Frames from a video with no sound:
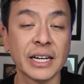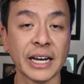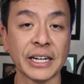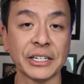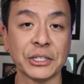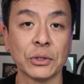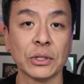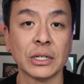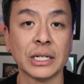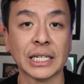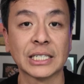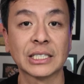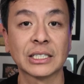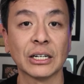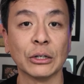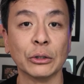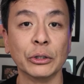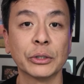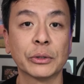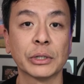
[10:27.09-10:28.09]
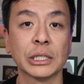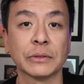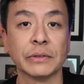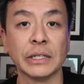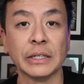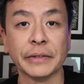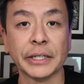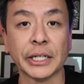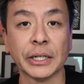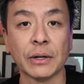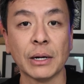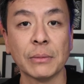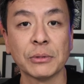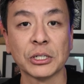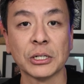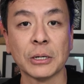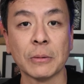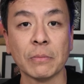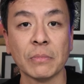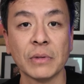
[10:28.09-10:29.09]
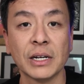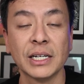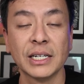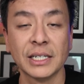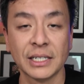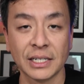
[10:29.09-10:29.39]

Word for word: Until the next Ludicrous Feed video, I'm Tom.